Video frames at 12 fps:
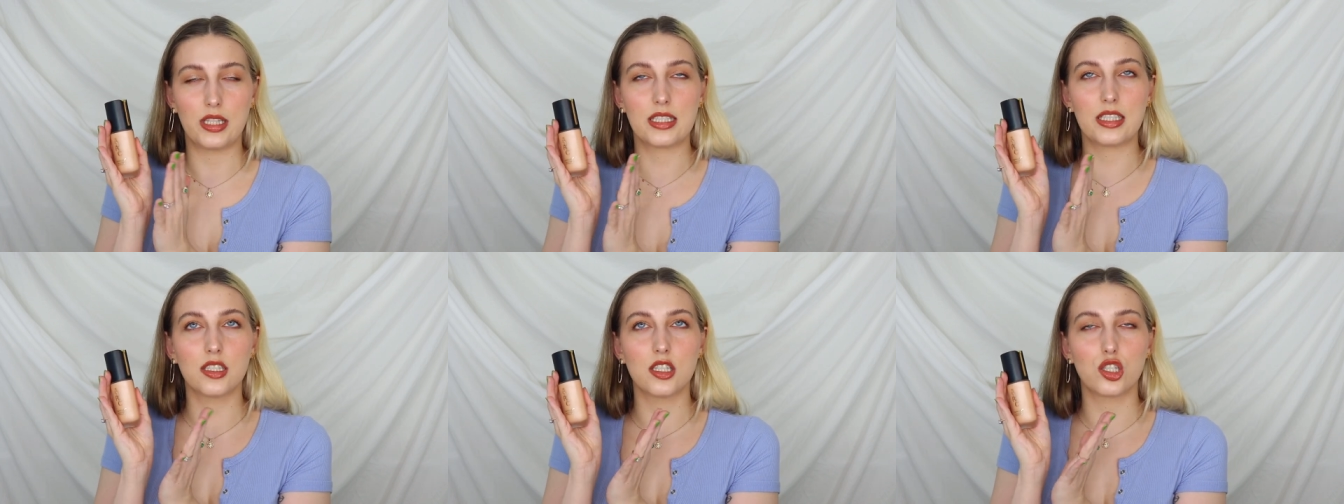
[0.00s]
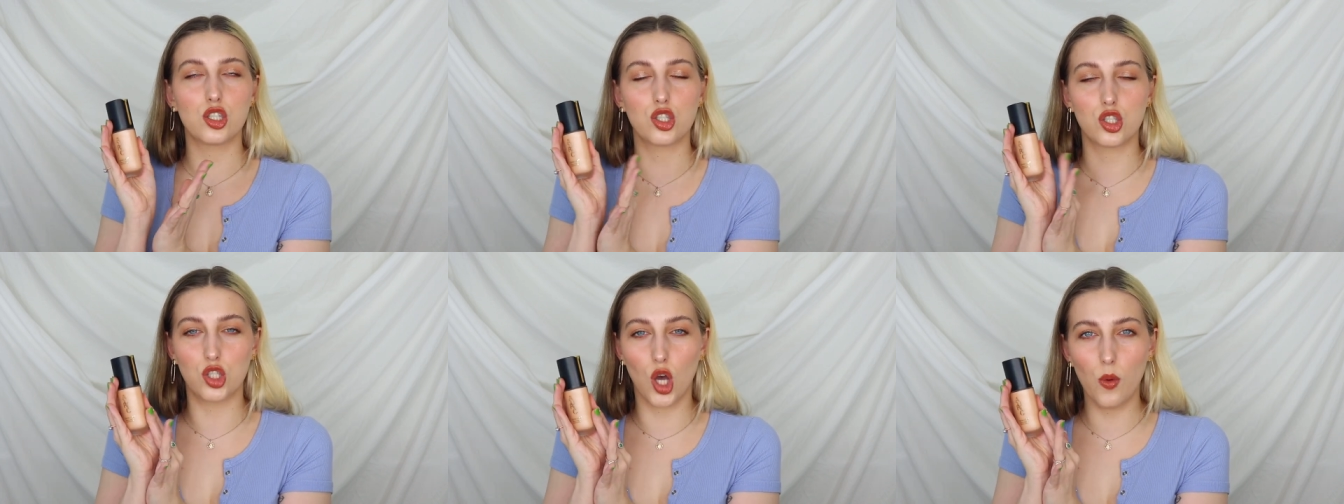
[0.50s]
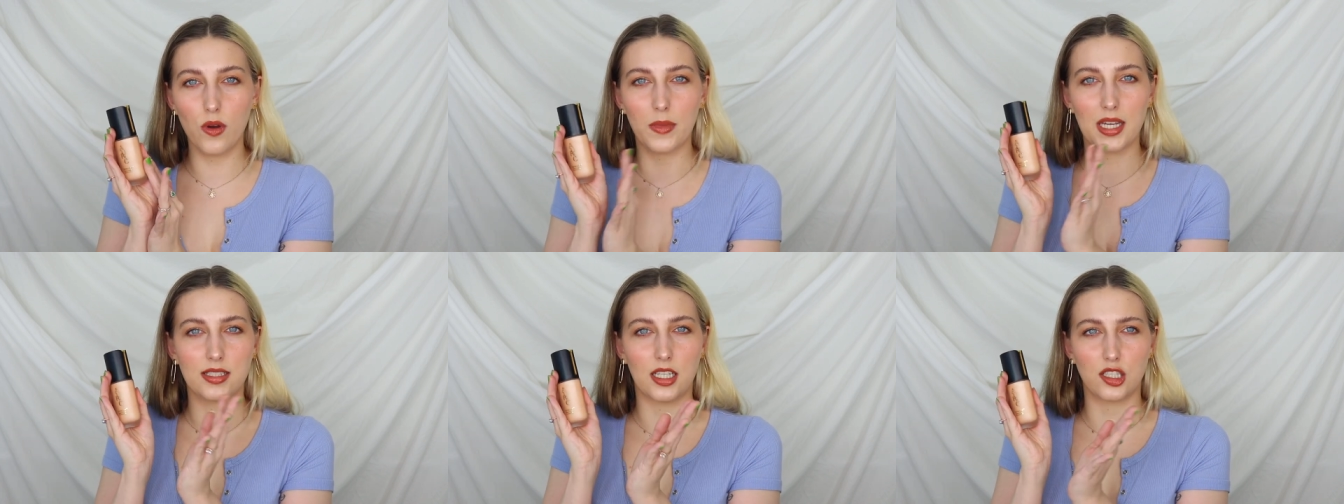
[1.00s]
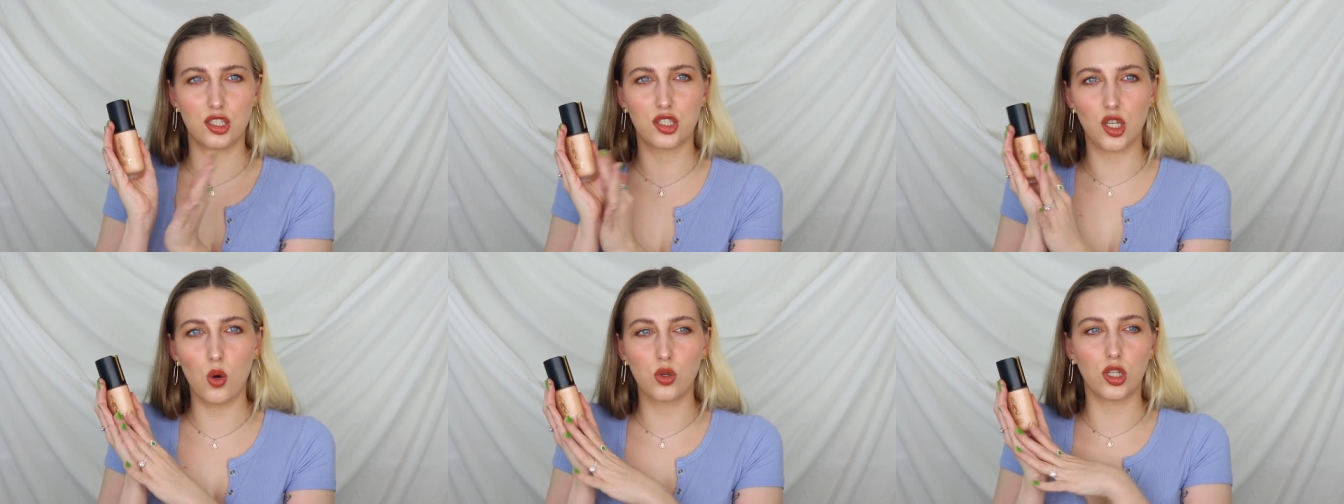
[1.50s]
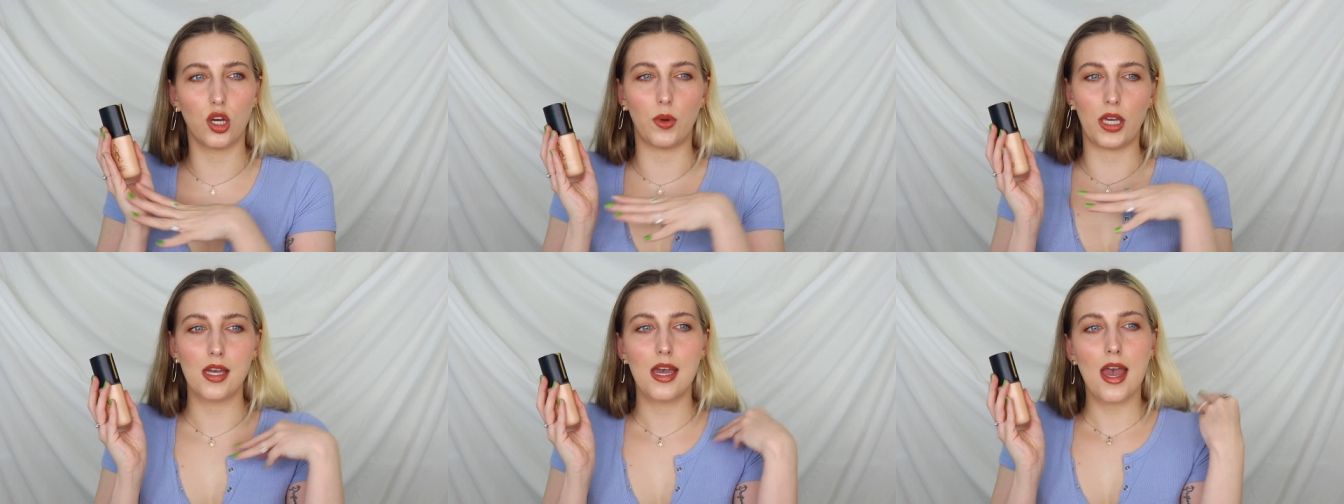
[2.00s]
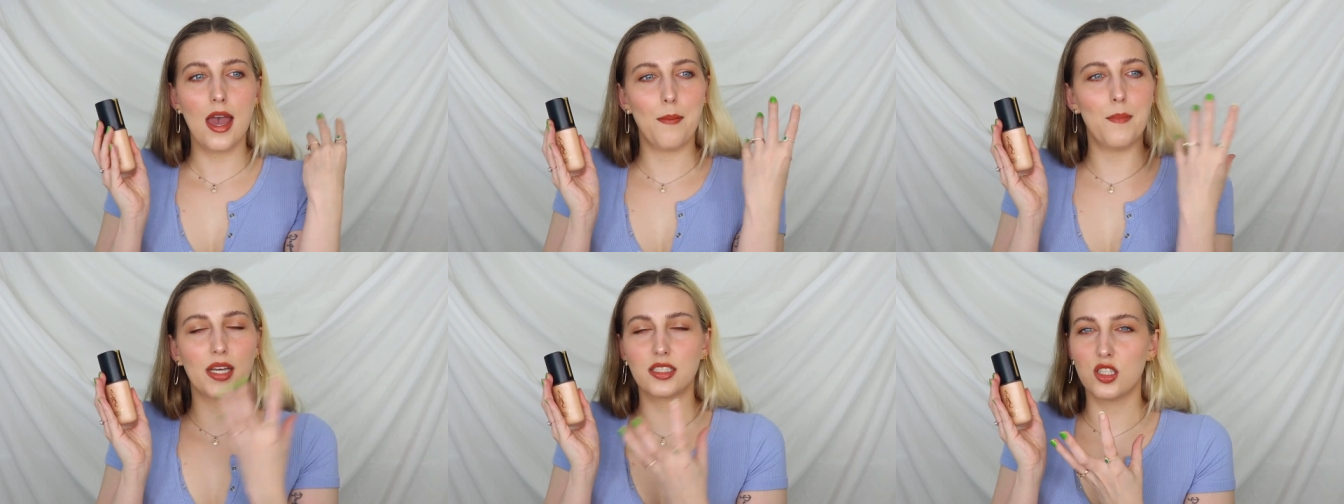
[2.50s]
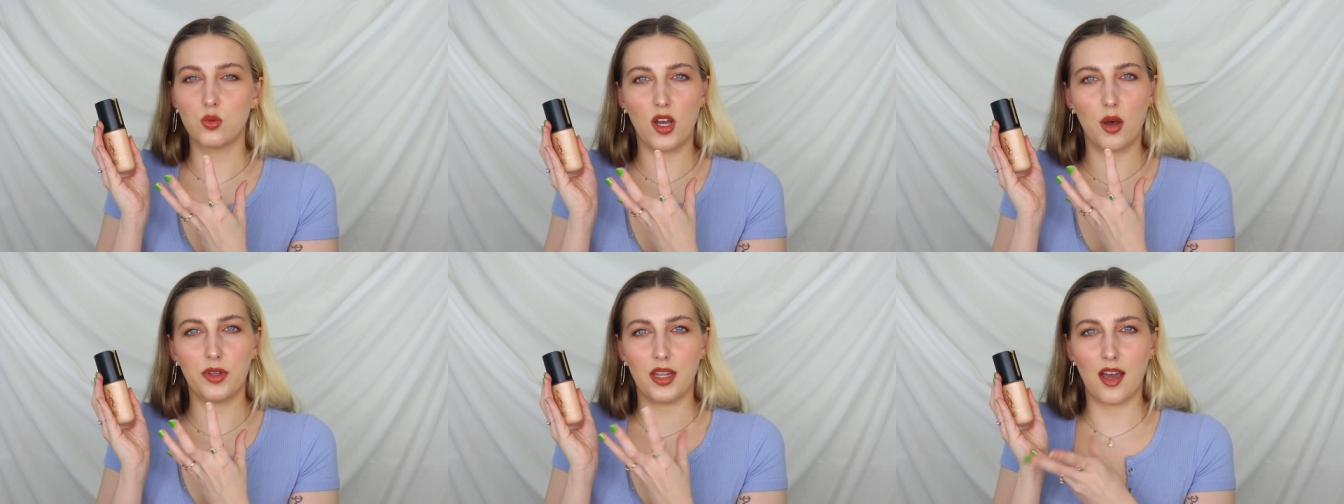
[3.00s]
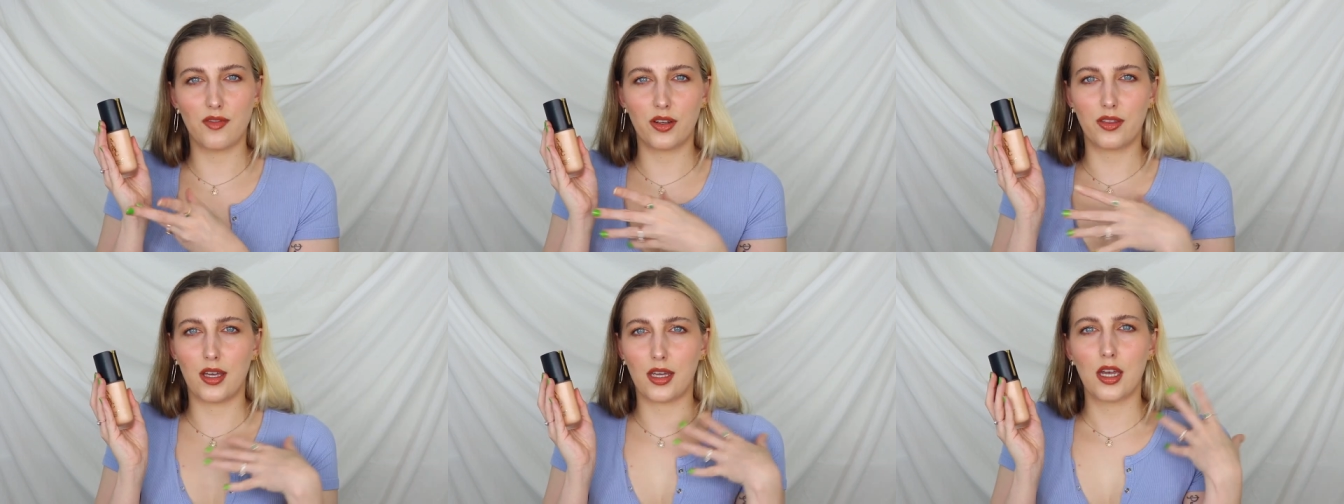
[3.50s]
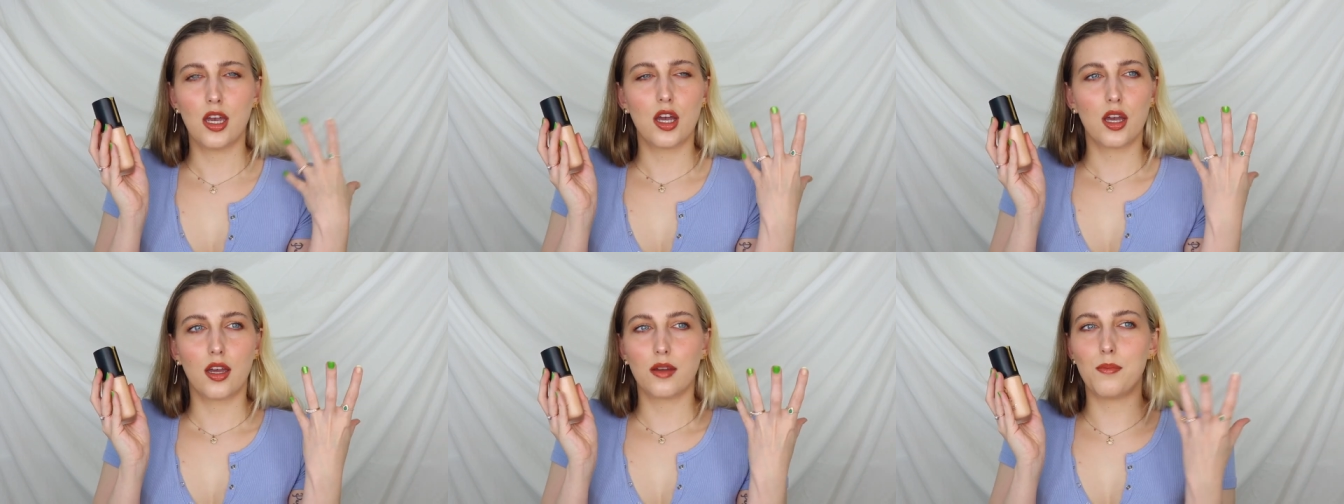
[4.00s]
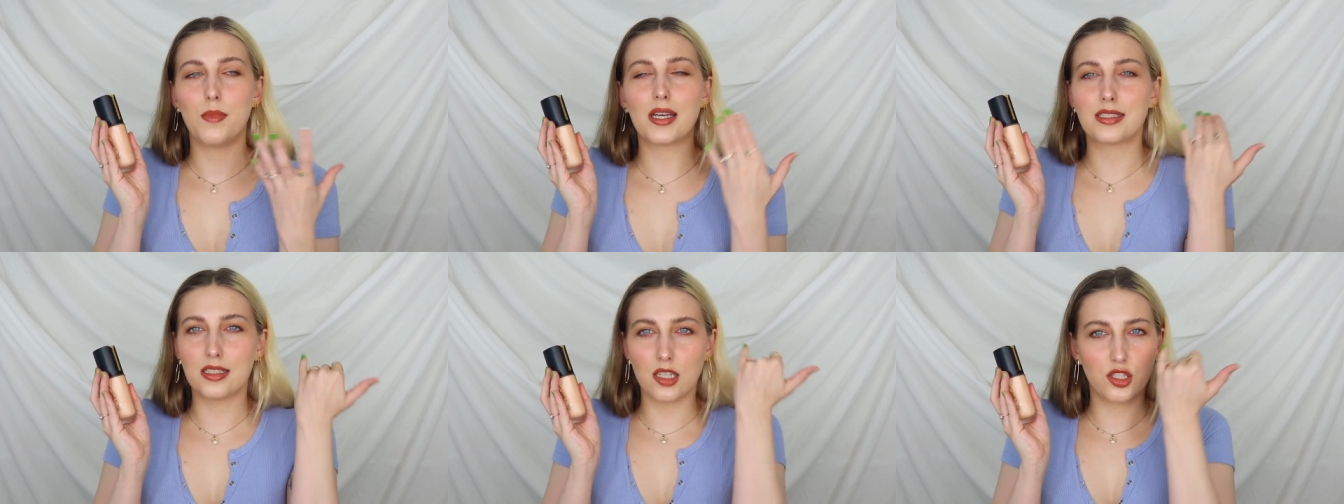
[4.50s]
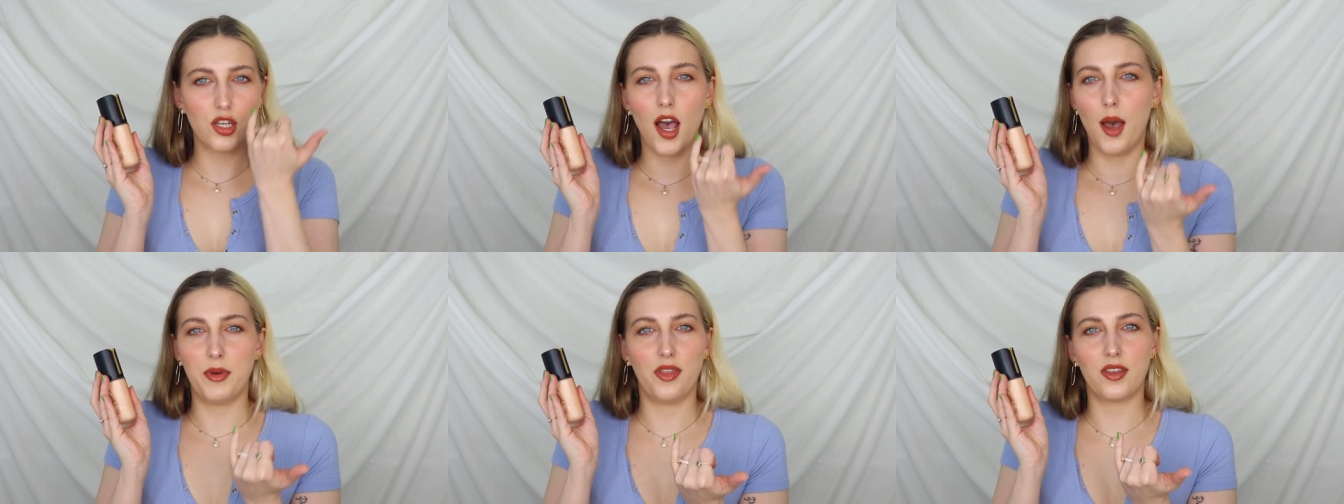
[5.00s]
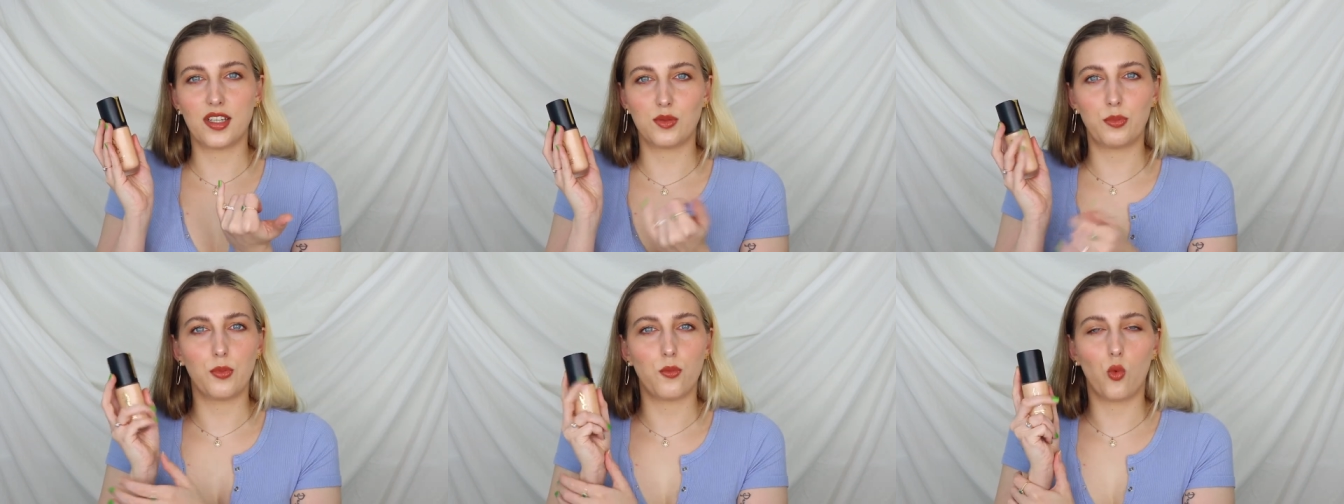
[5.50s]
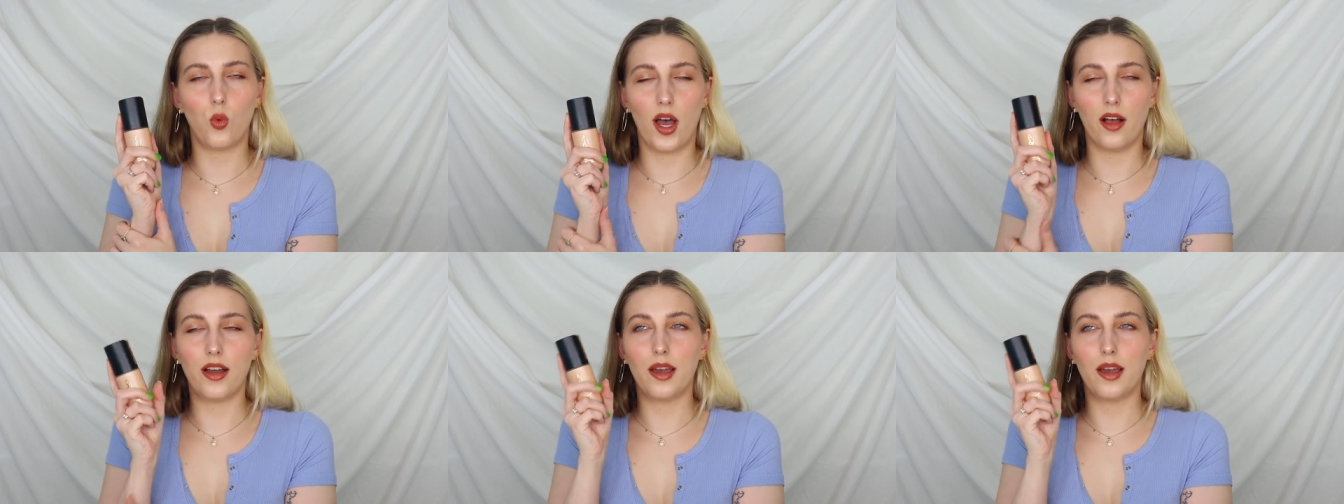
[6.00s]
This is so amazing, so glowy, mixes well with everything, mixes on top of things well.